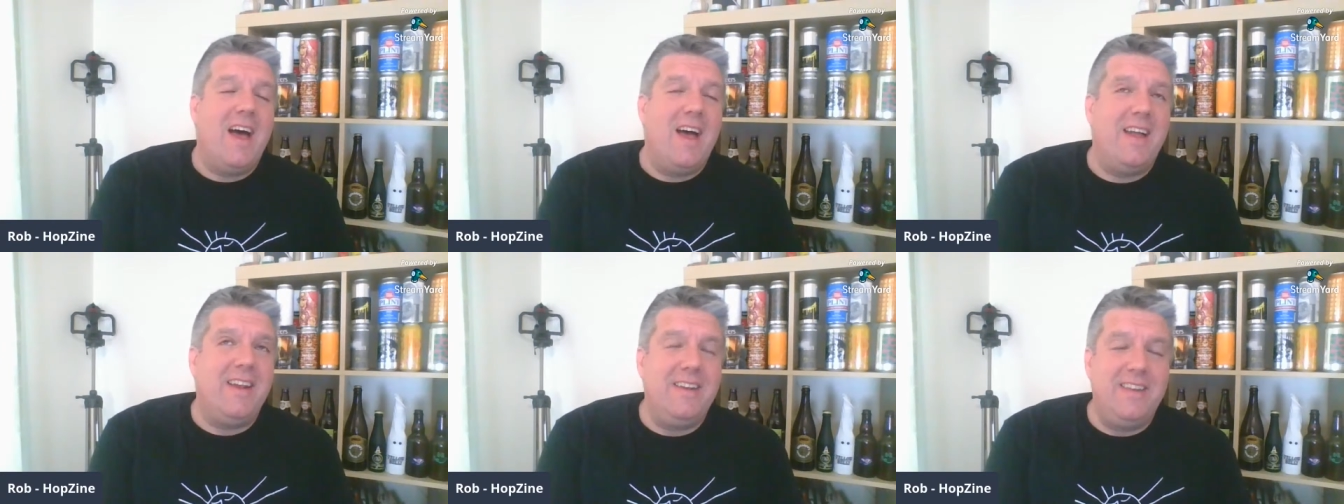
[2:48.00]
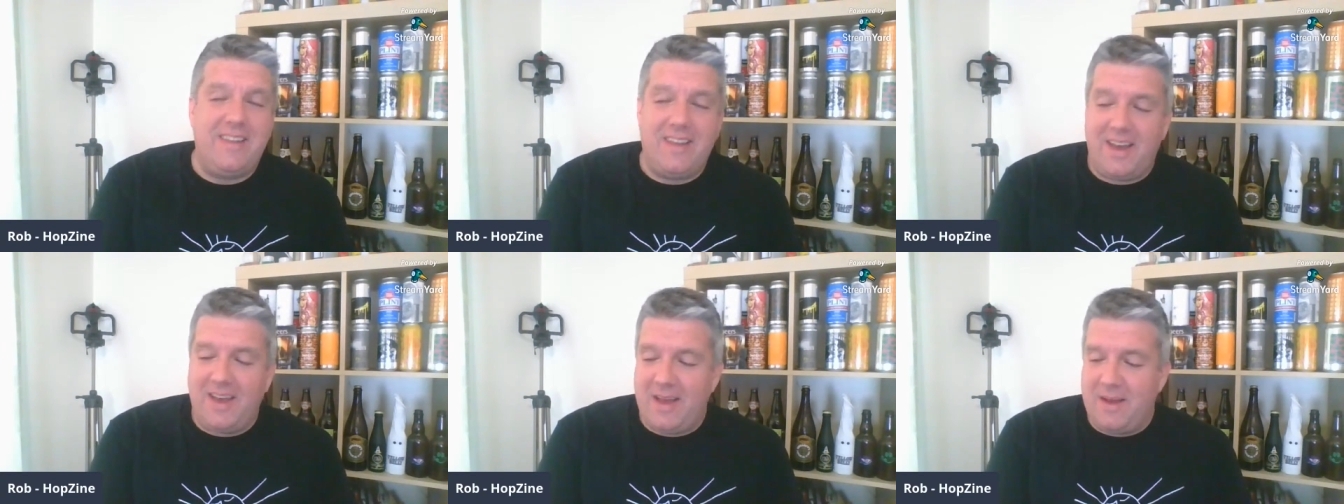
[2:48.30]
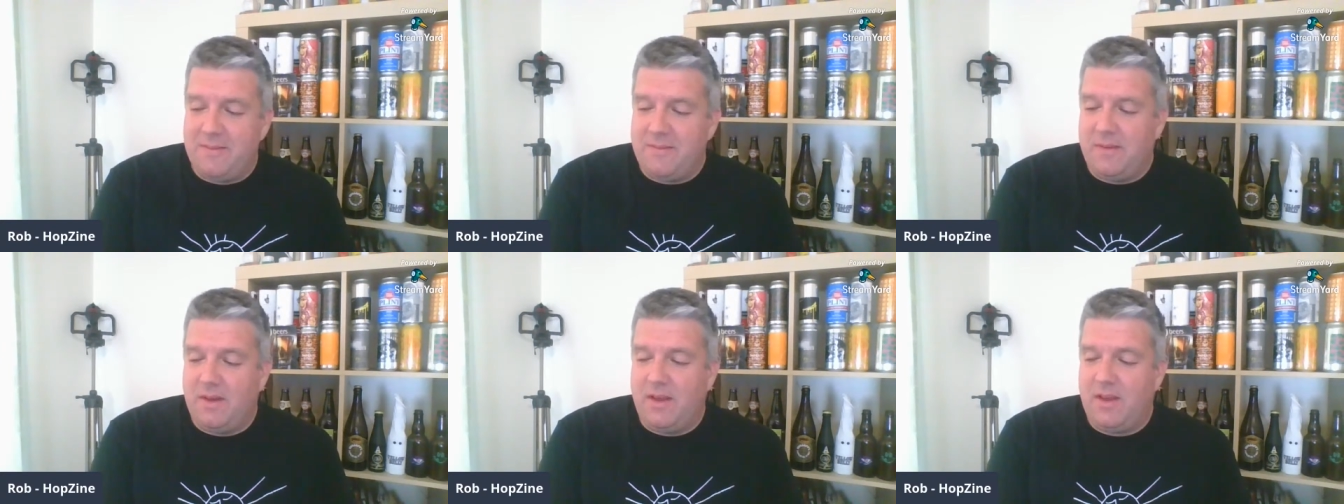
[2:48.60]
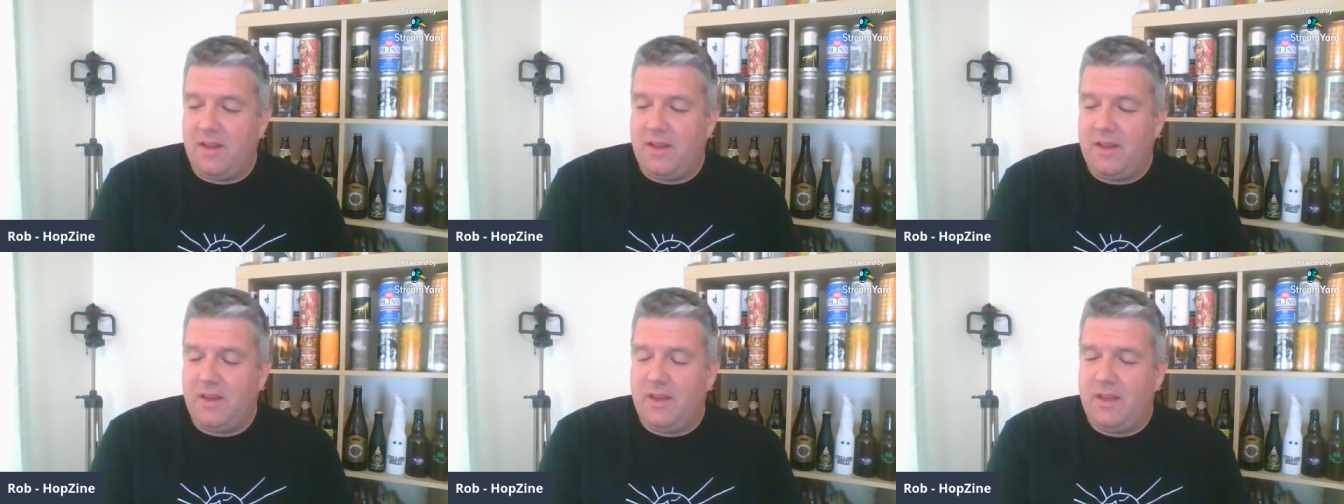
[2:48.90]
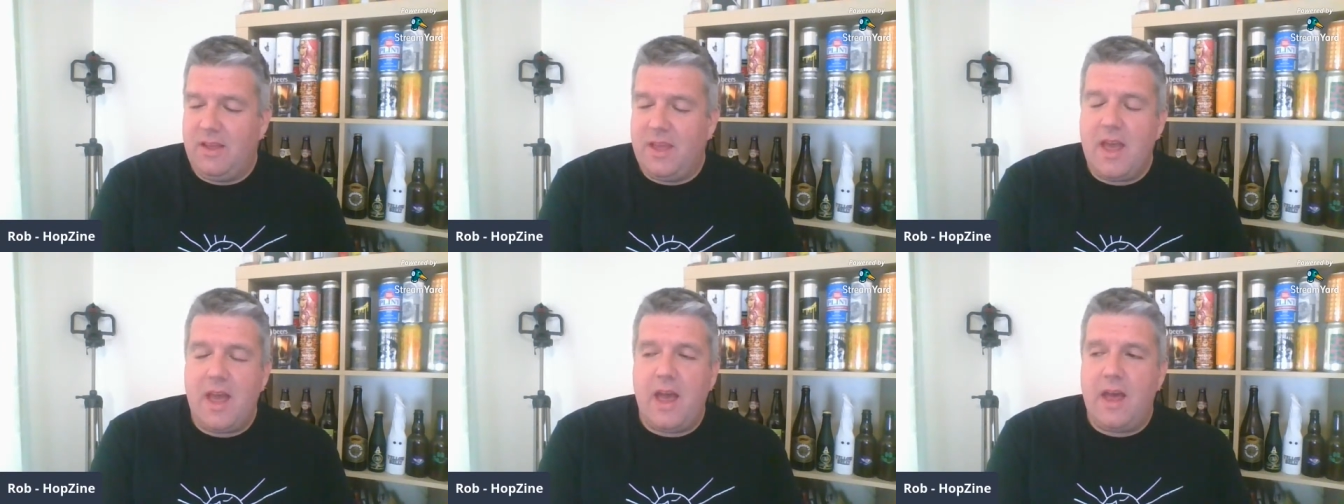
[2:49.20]
And,
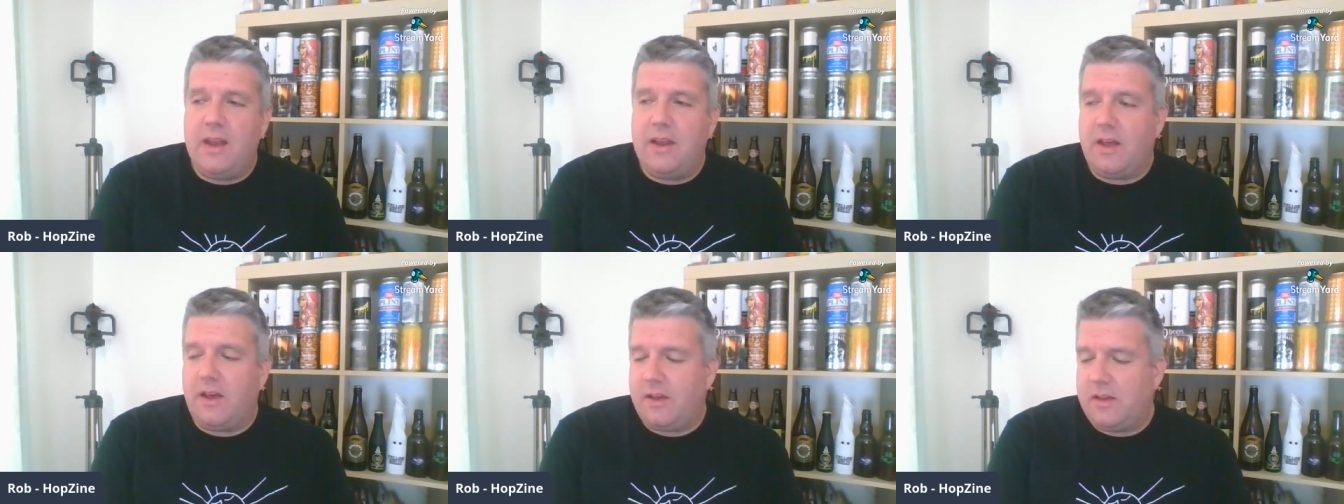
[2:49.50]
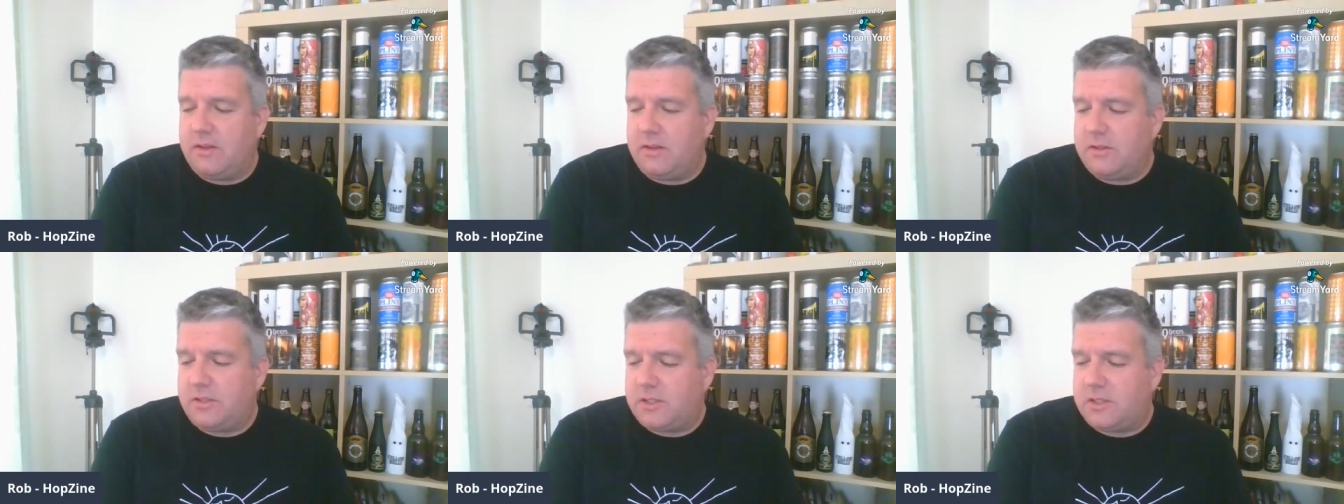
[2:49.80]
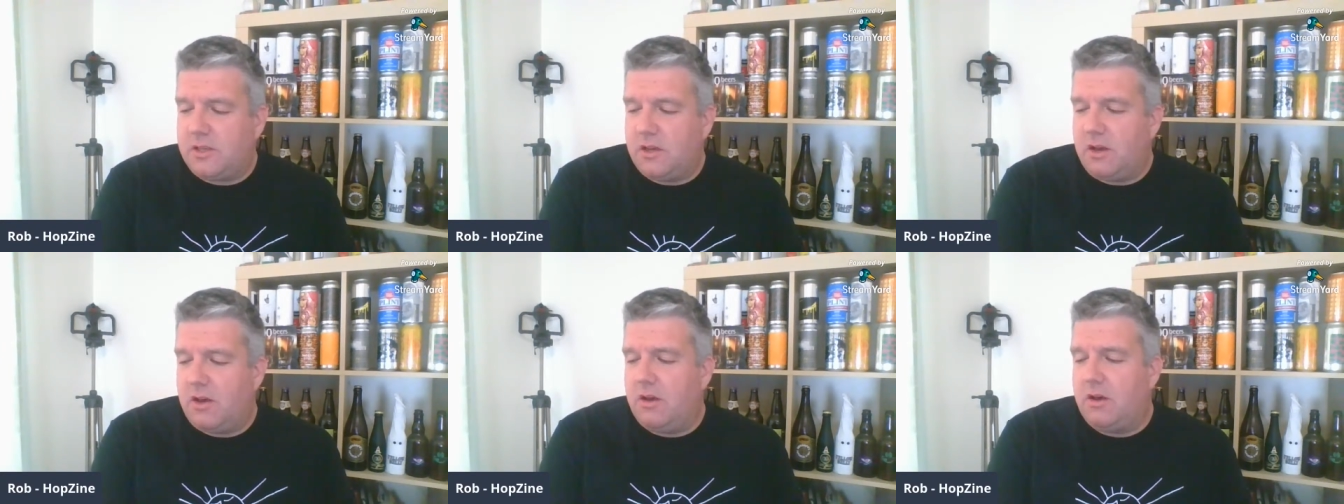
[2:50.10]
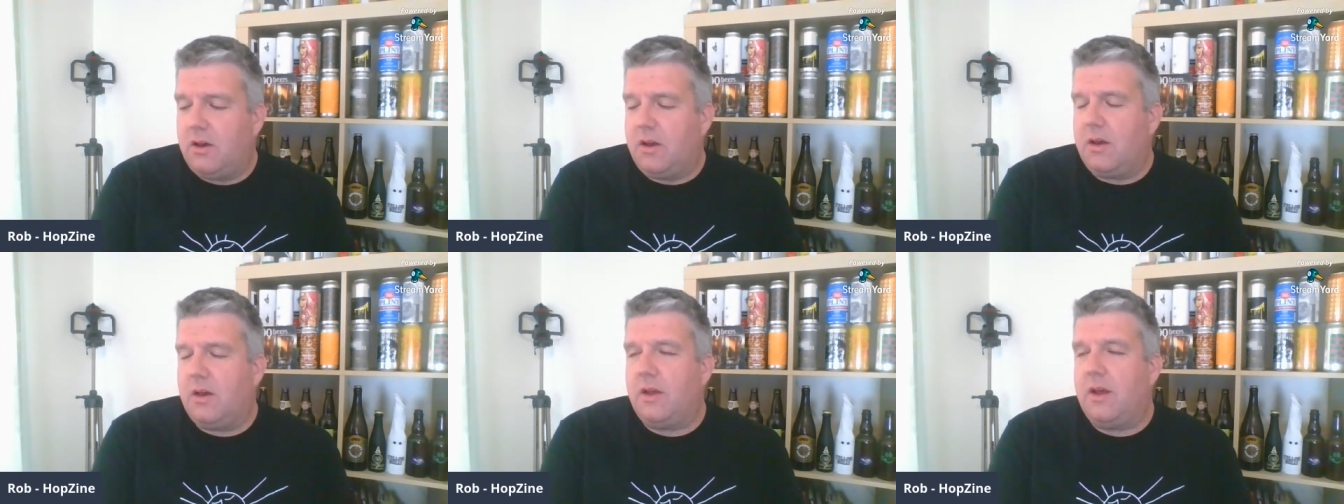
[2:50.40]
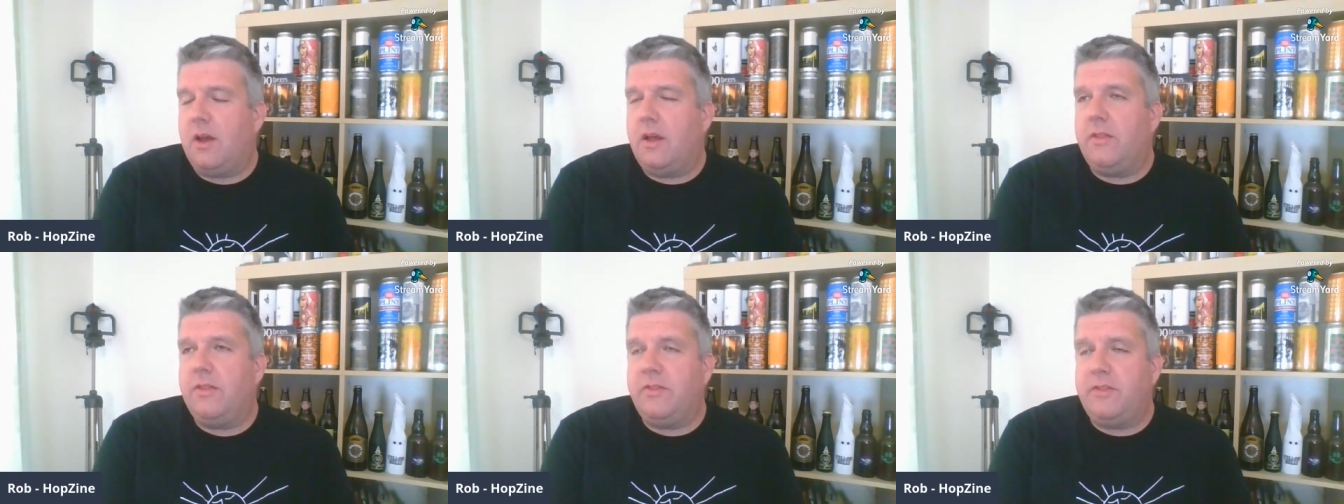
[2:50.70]
yeah, so
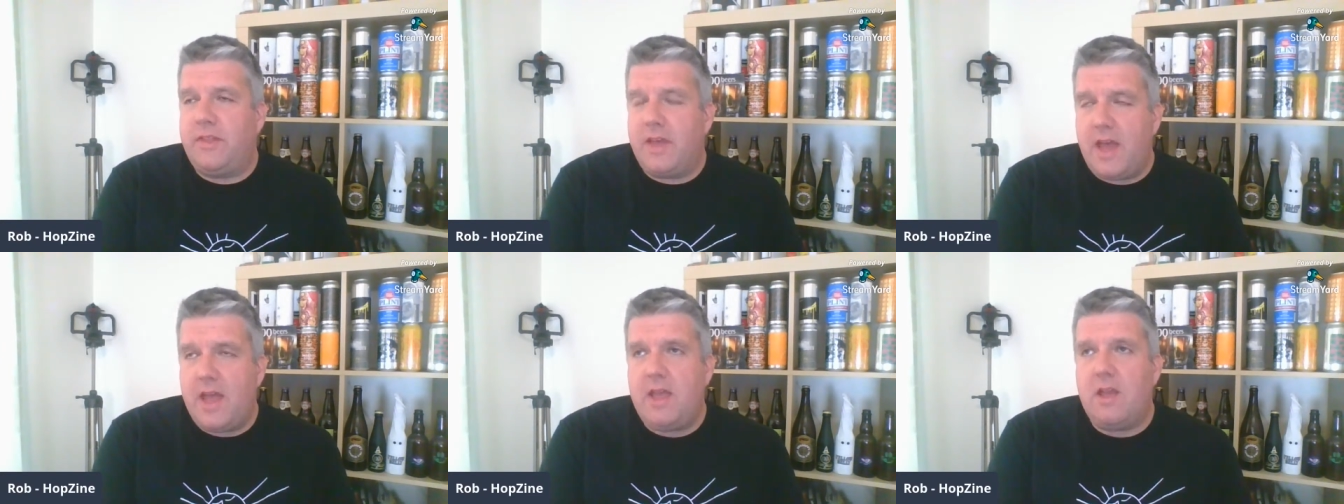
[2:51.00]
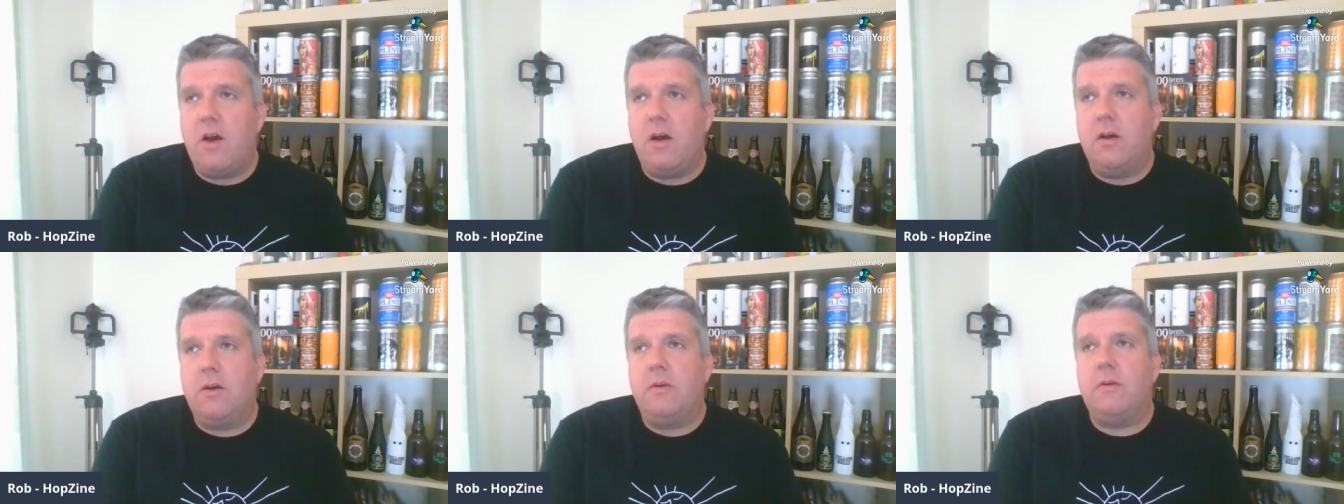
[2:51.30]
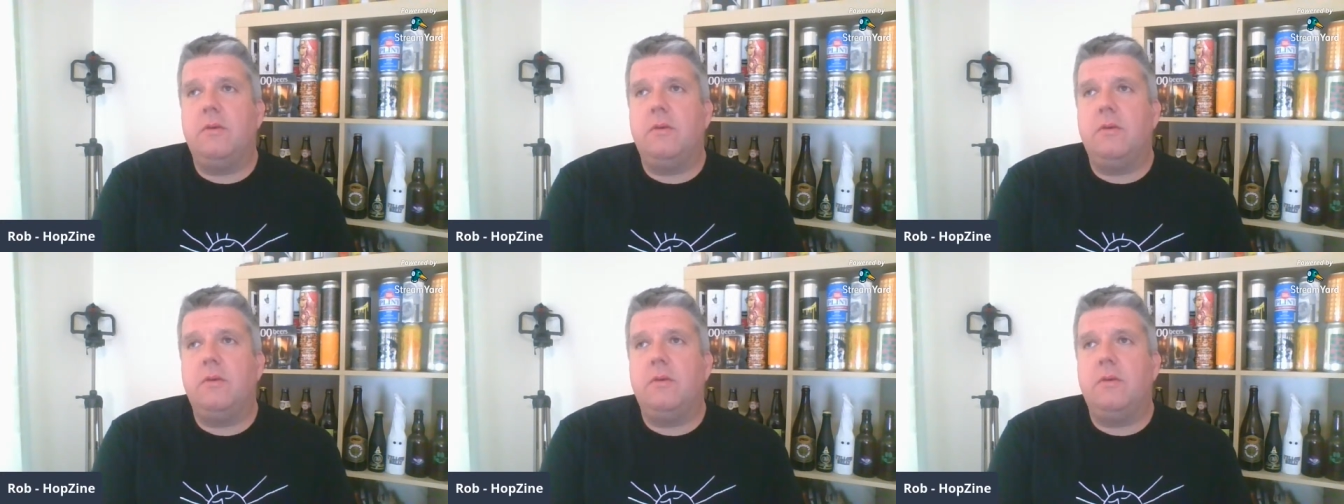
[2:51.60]
they